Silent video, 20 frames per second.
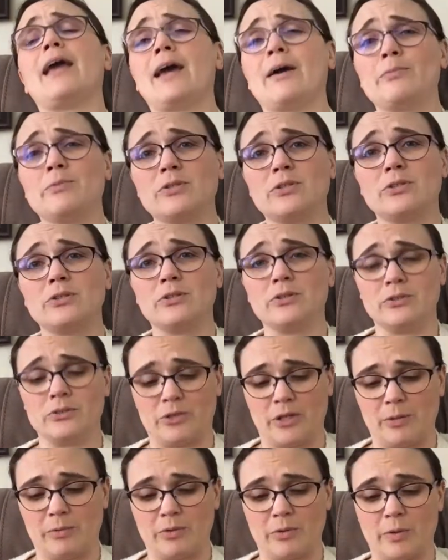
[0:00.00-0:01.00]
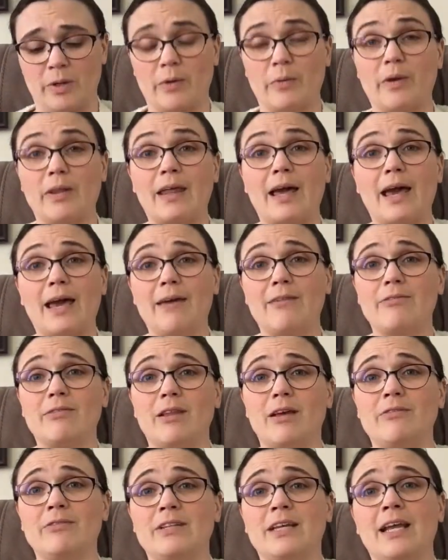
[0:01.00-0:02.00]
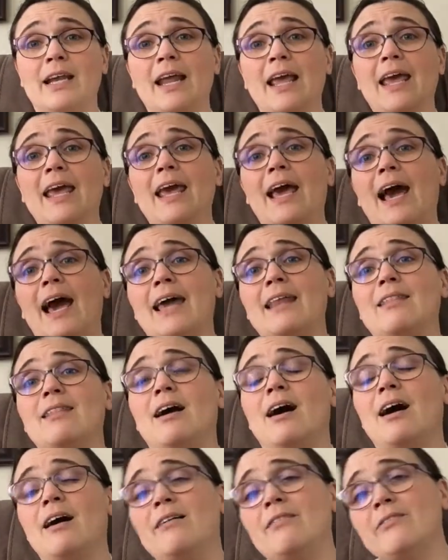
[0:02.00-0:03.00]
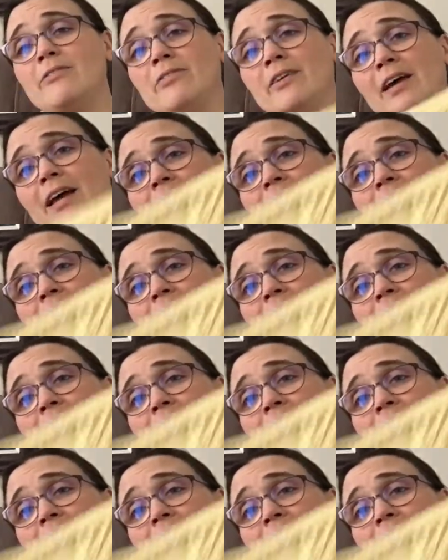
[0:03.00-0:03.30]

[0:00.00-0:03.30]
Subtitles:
absolute dream to work with. I have loved it. I love